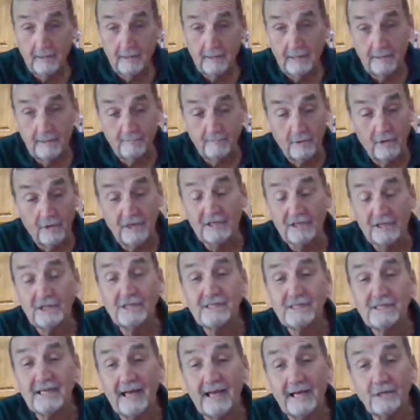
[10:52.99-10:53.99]
it brought a
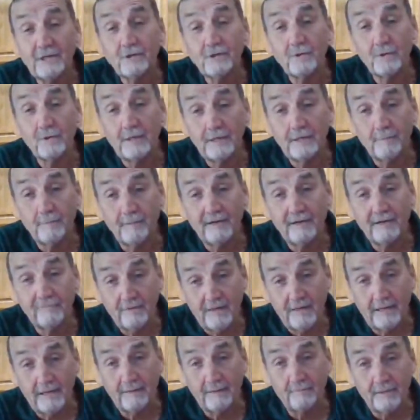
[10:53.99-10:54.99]
disaster into my
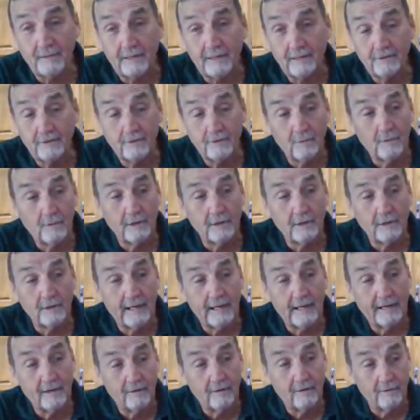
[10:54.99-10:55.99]
family to where
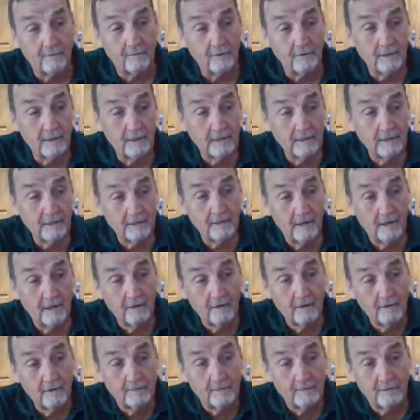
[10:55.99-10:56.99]
now not
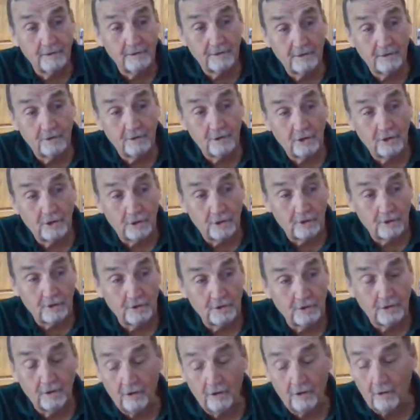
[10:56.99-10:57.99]
only was the
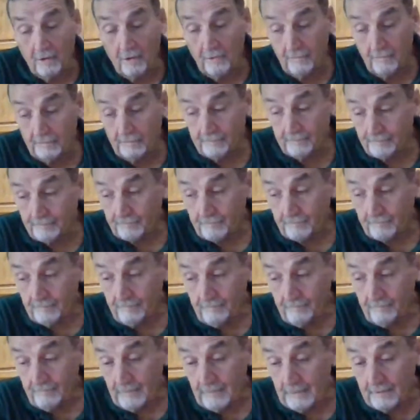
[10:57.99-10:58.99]
church and all
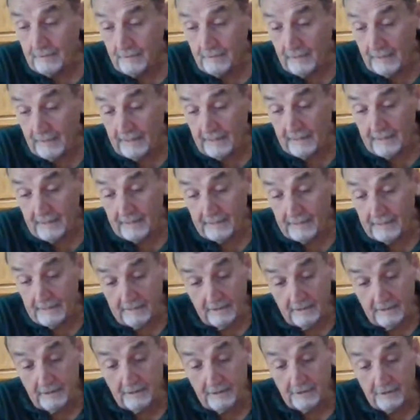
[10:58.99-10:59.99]

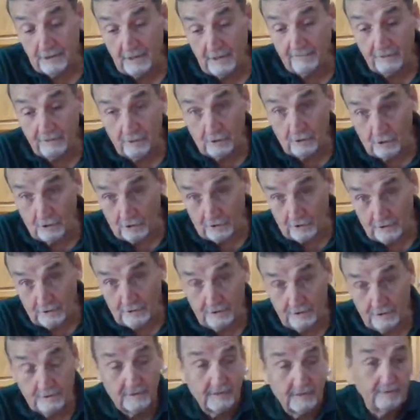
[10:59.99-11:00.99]
and several
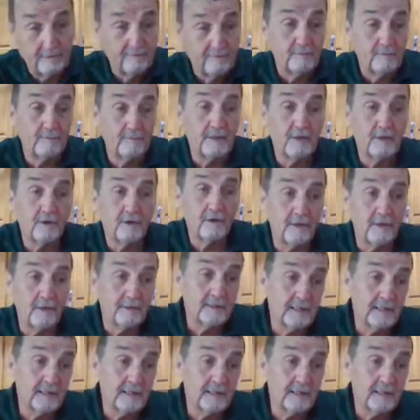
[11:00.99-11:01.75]
churches giving me a hard